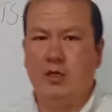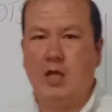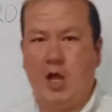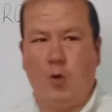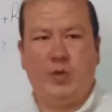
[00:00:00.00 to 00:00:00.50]

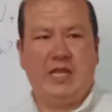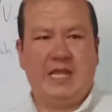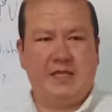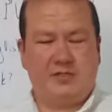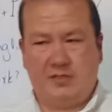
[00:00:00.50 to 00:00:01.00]
how many
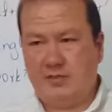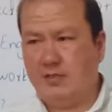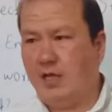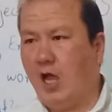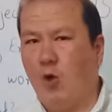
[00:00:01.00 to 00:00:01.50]
guests,
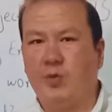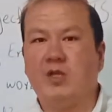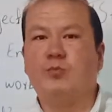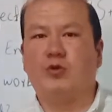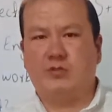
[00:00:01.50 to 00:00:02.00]
how many
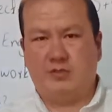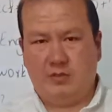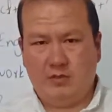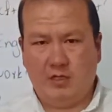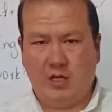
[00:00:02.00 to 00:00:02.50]
books,
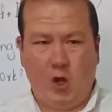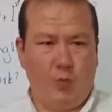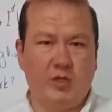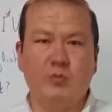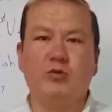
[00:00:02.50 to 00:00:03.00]
how
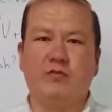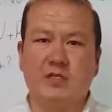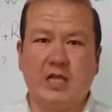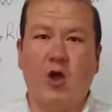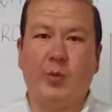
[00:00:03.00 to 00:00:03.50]
many movies,
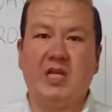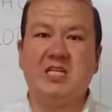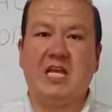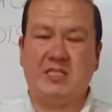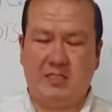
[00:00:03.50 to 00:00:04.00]
how many
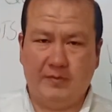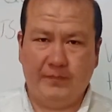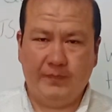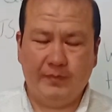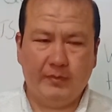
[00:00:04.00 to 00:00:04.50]
days.
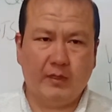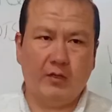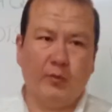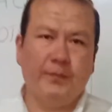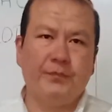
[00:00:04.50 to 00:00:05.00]
No?